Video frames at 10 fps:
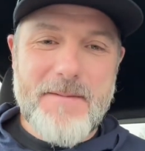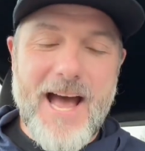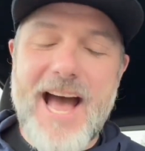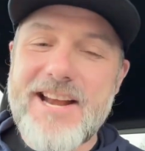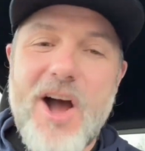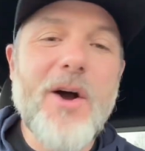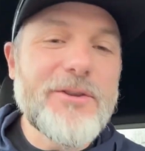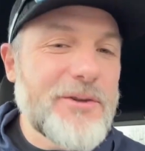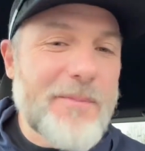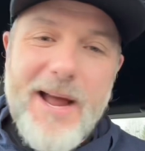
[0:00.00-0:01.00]
I know
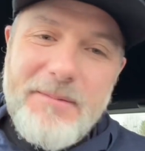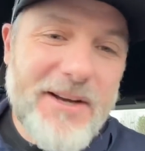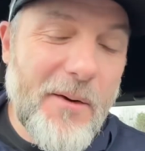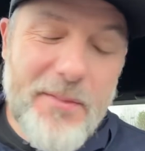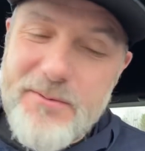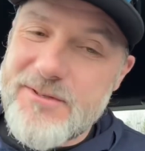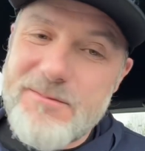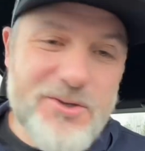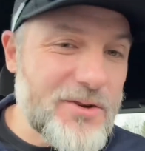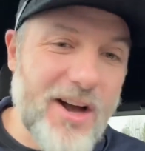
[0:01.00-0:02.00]
you might be going through some
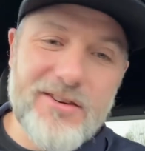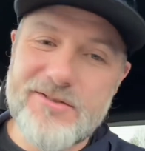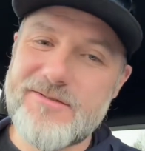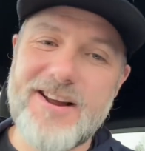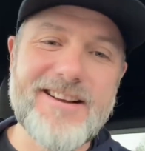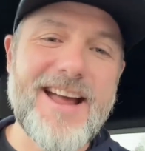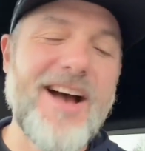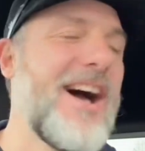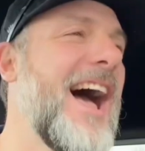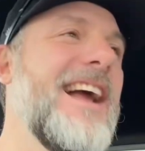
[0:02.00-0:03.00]
struggles right
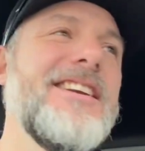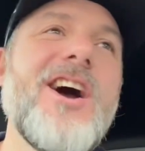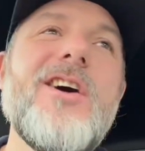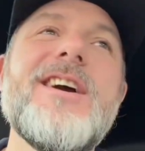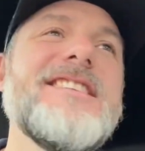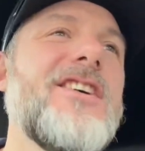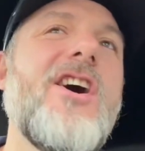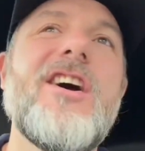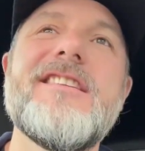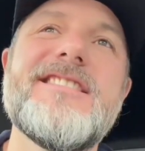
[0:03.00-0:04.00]
now. I know it's
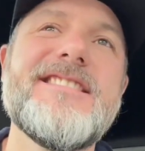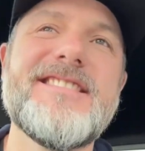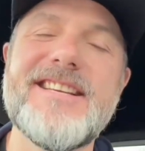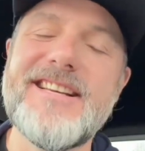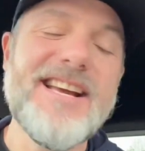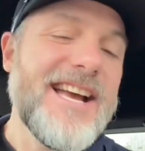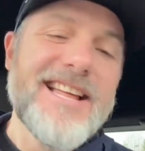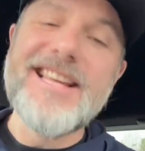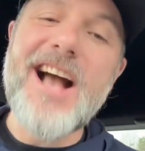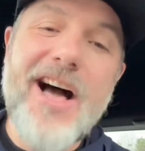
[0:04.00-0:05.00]
hard to see
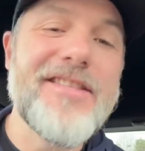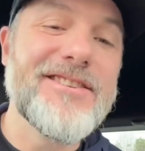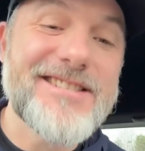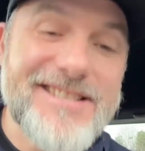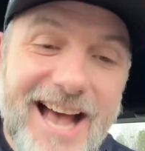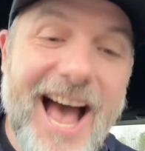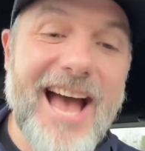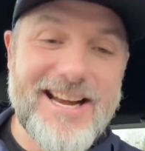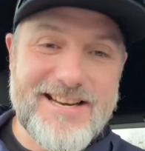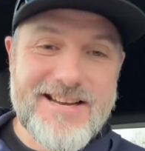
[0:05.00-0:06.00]
the other
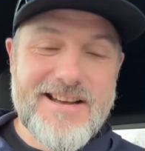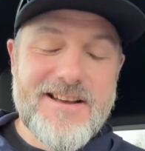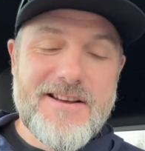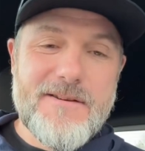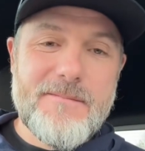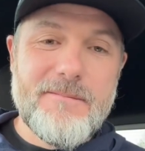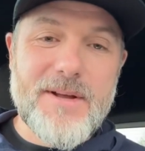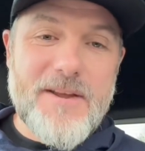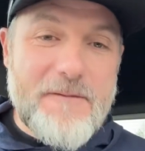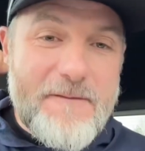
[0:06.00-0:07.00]
side.
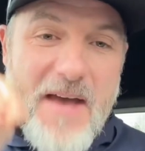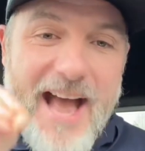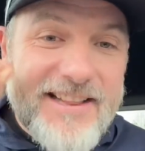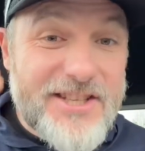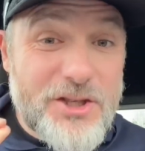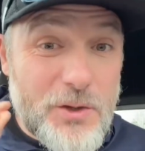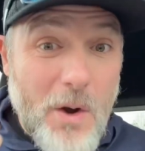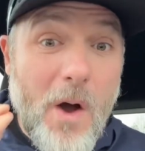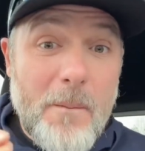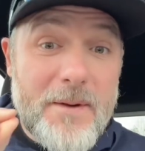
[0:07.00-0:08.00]
But the fact that you
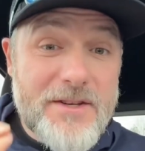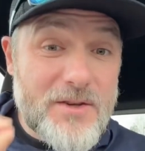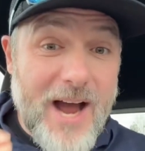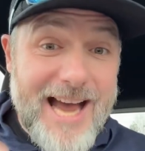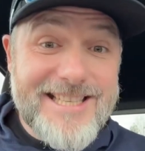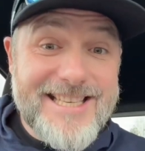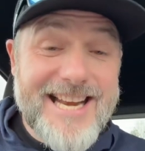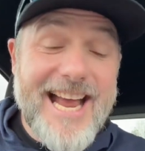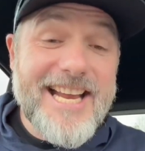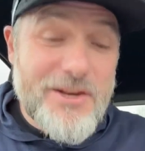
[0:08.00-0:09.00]
opened your eyes
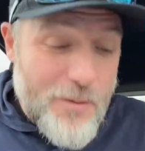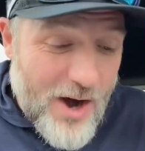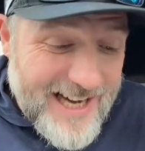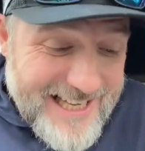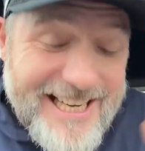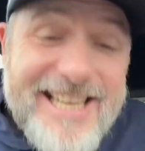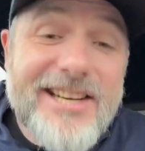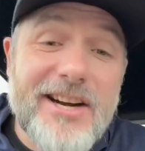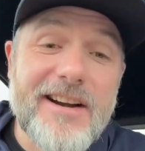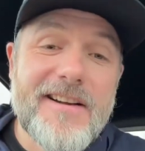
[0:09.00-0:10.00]
today and you are
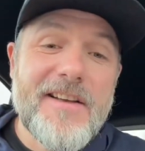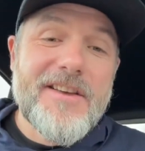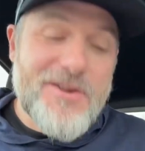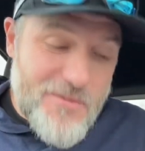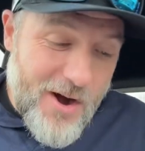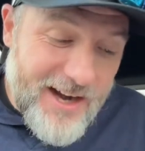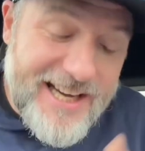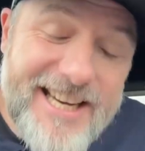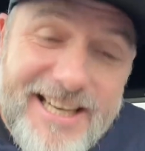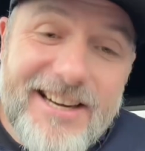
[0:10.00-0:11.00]
here, you are
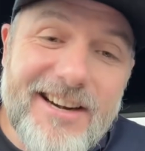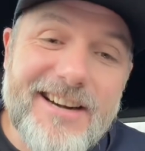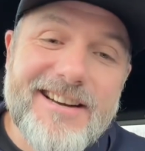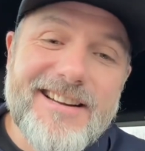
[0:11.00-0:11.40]
here.